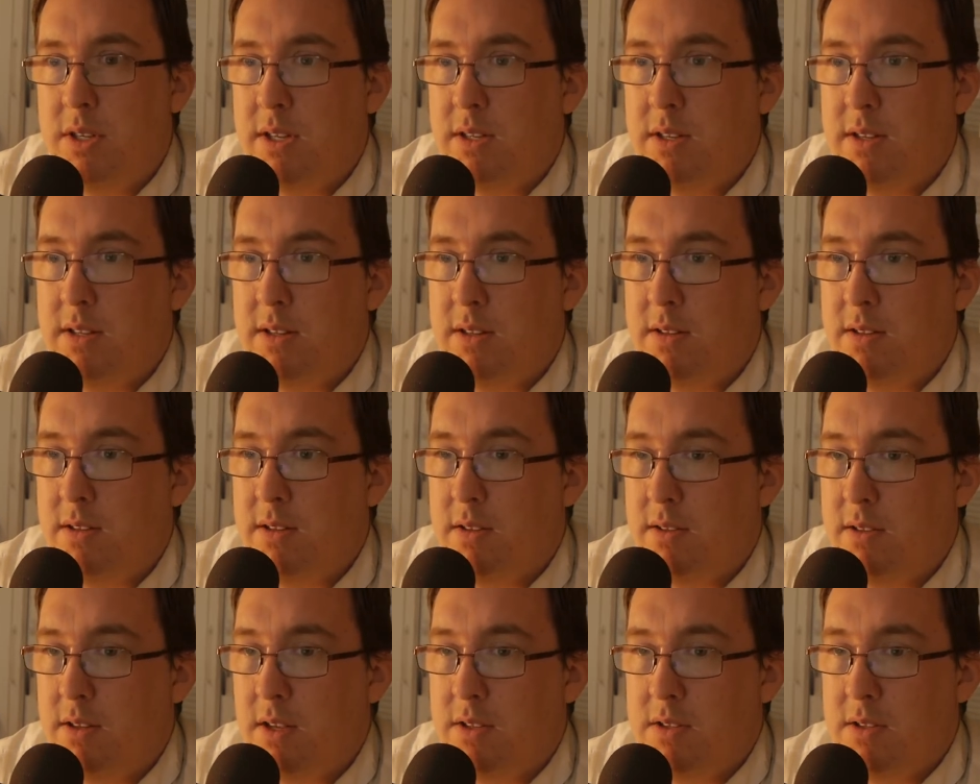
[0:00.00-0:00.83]
And it
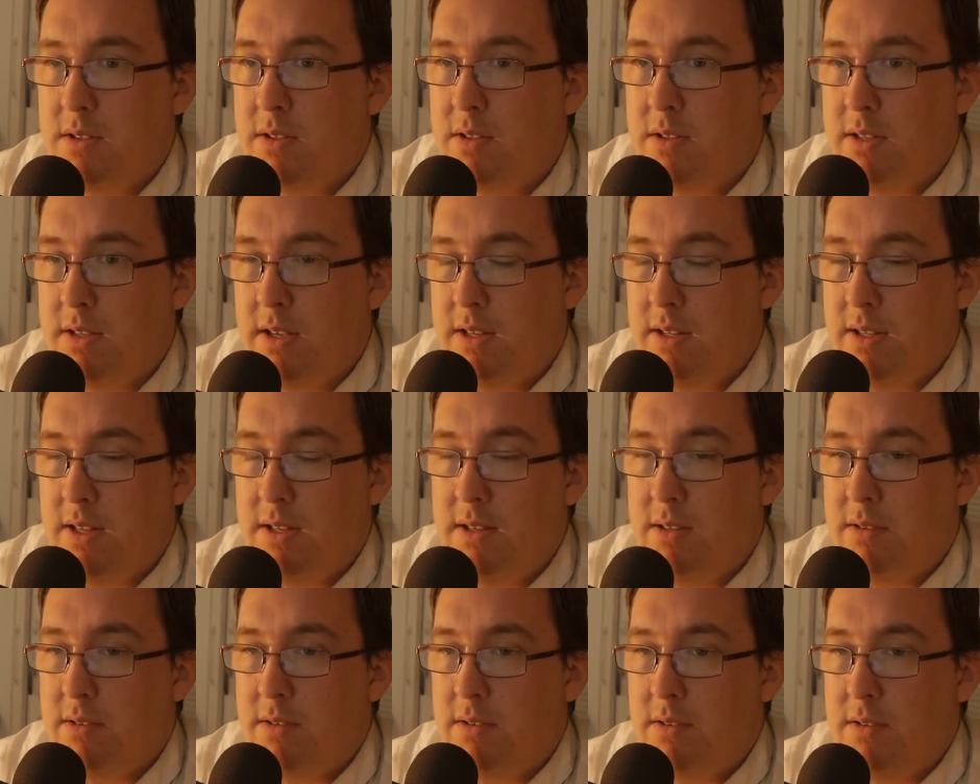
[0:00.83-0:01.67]

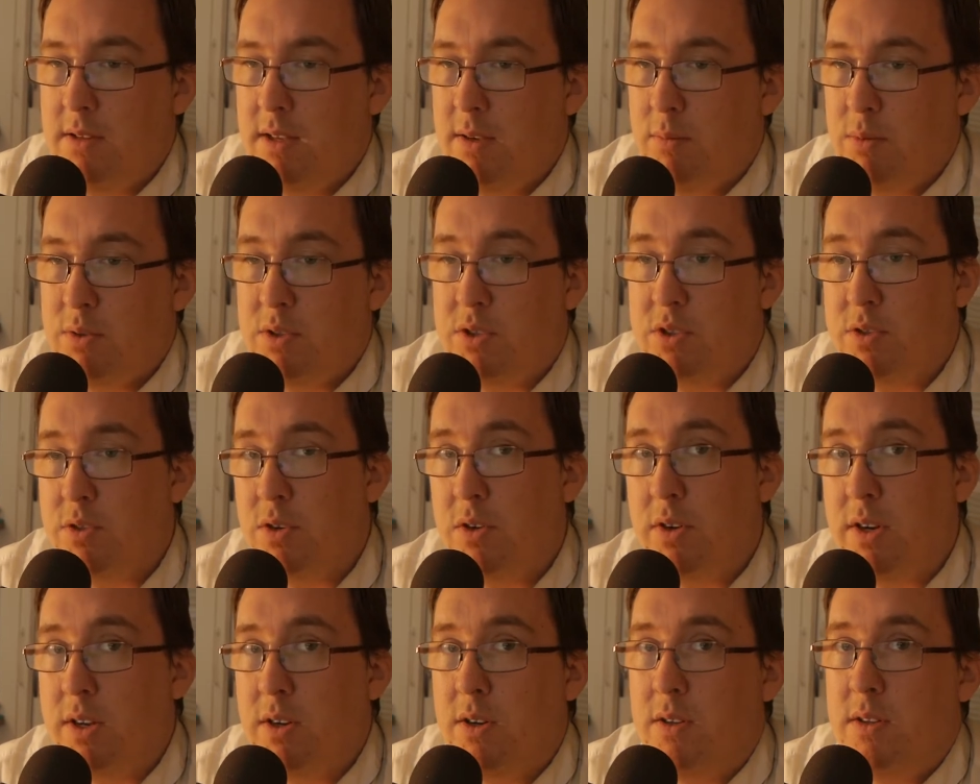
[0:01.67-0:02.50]
wasn't
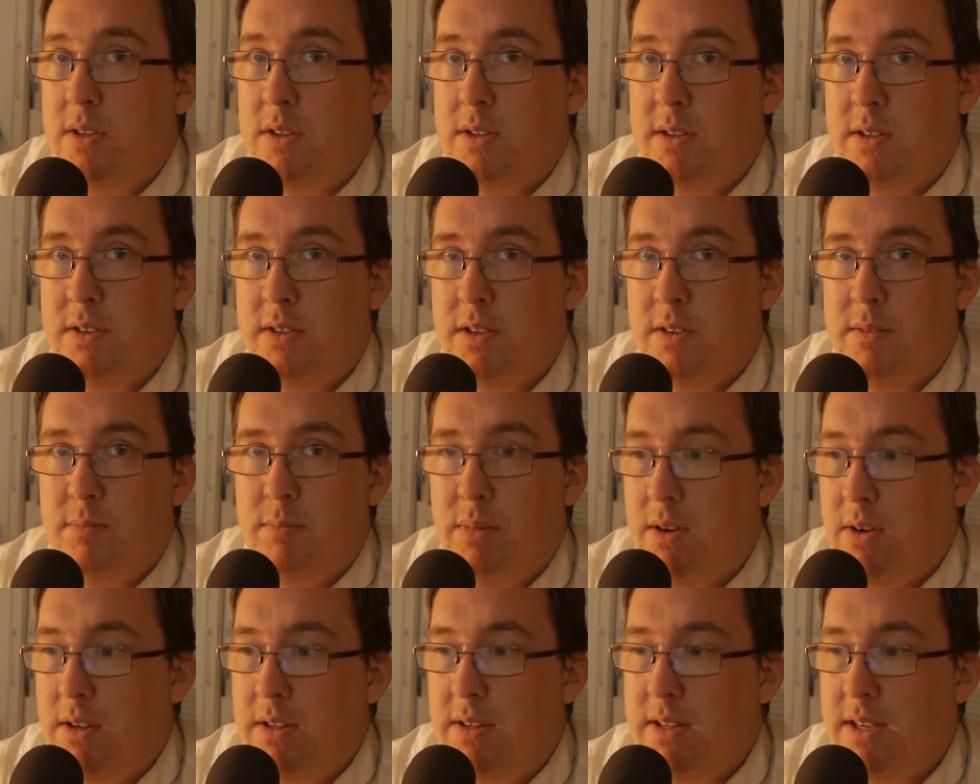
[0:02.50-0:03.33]
strong at all. It
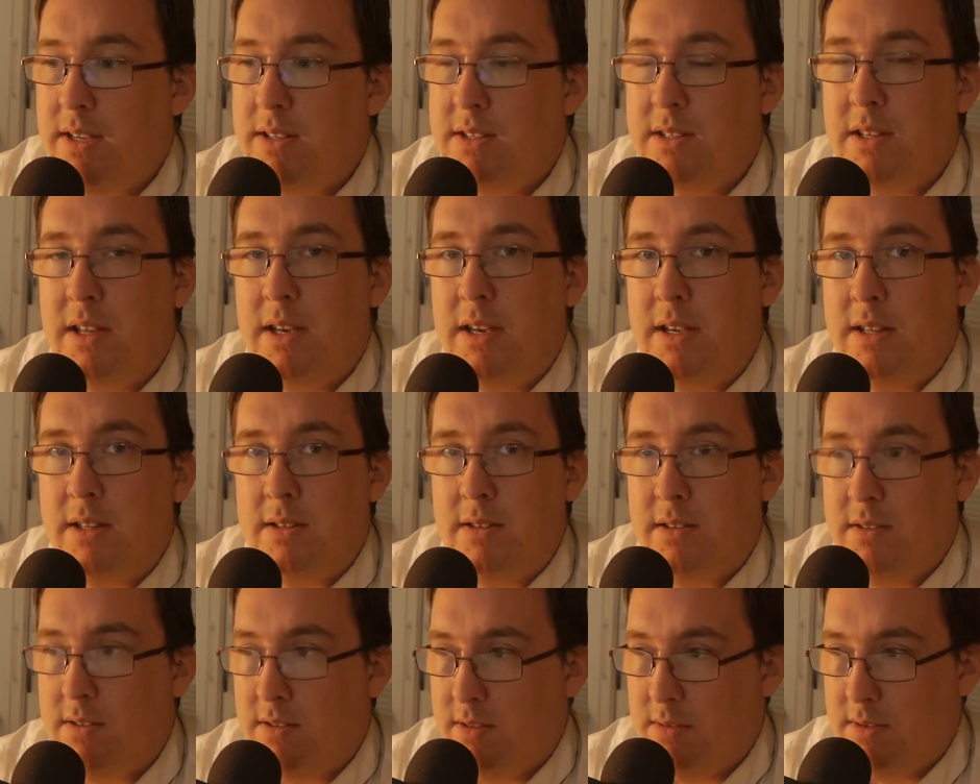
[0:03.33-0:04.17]
barely tasted
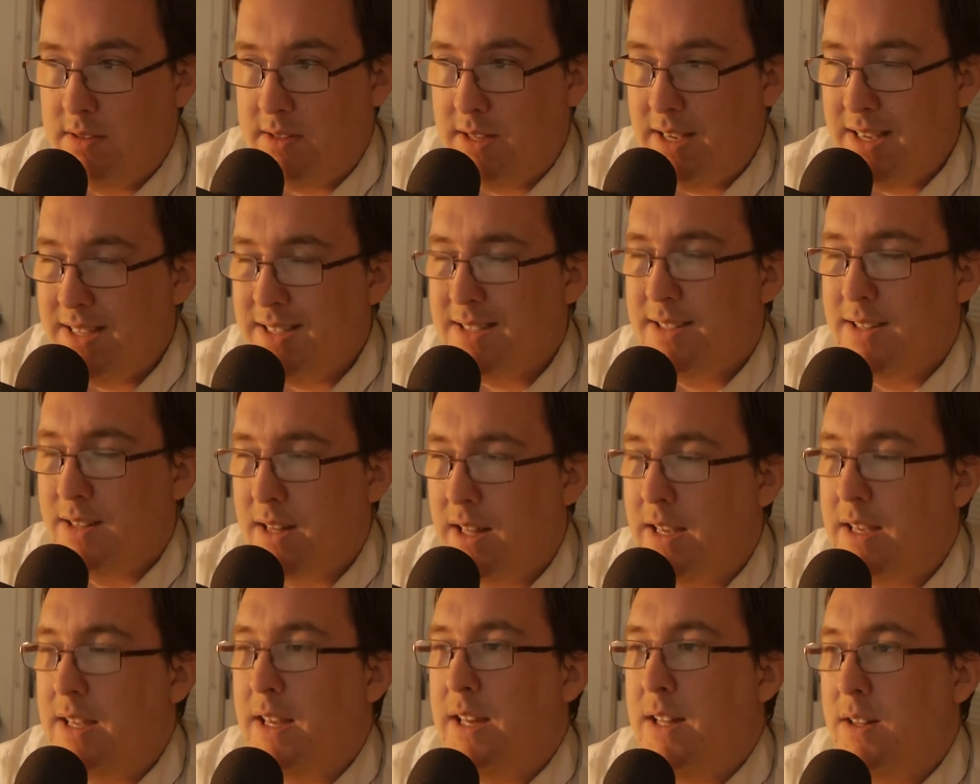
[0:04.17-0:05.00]

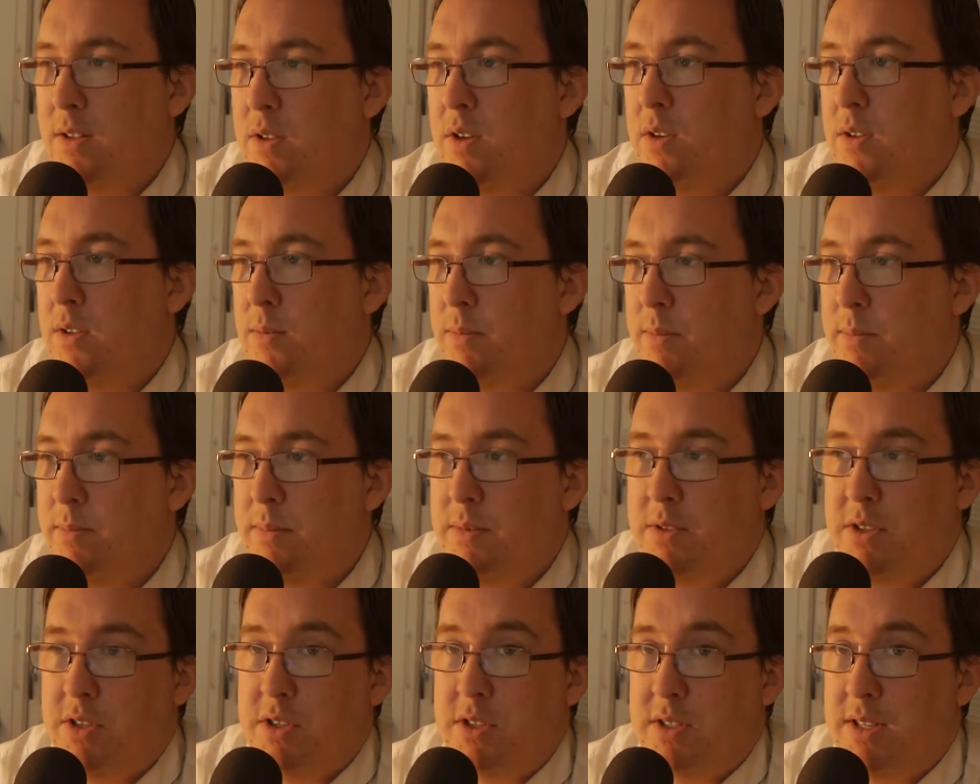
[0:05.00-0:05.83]
like alcohol. It
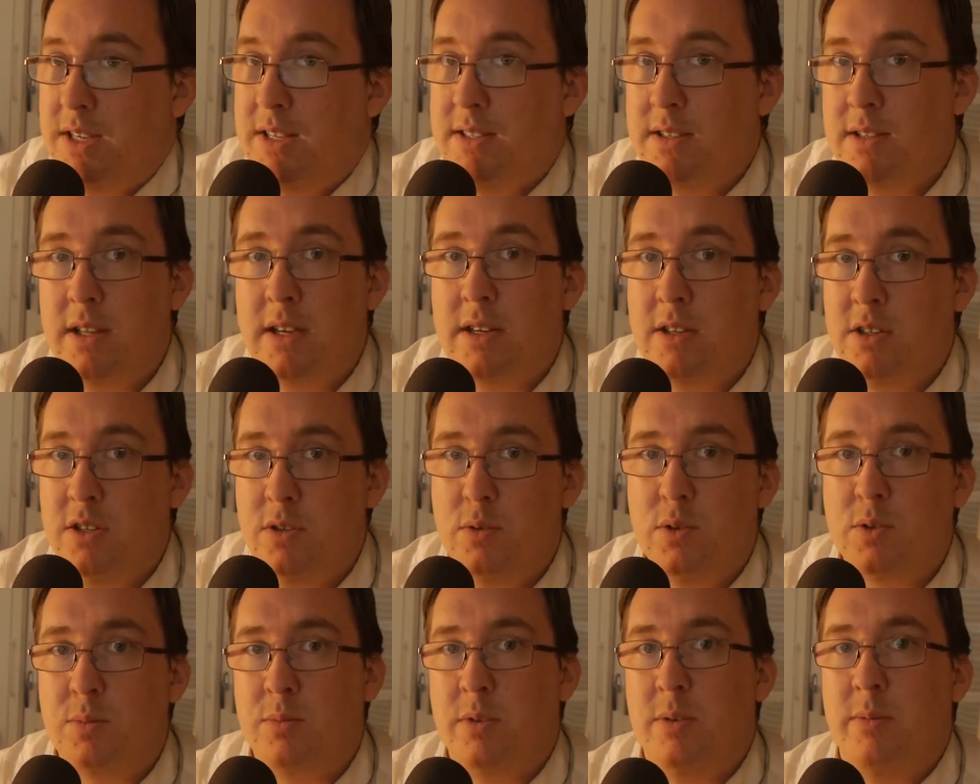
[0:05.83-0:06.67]
just tasted like
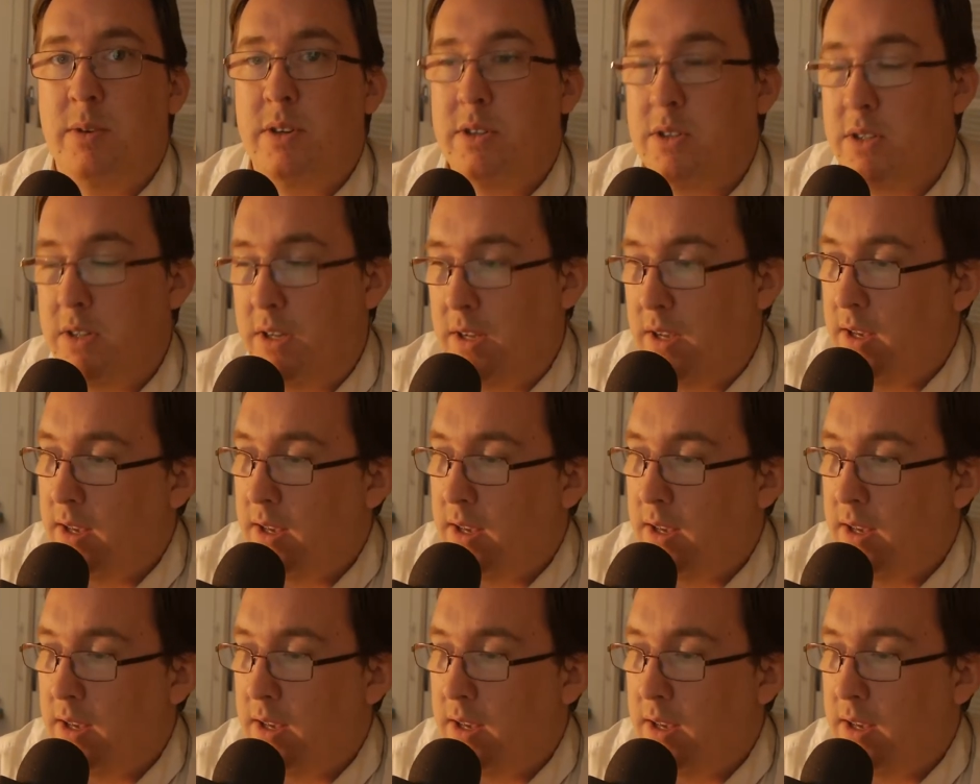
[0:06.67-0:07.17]
juice, pretty much,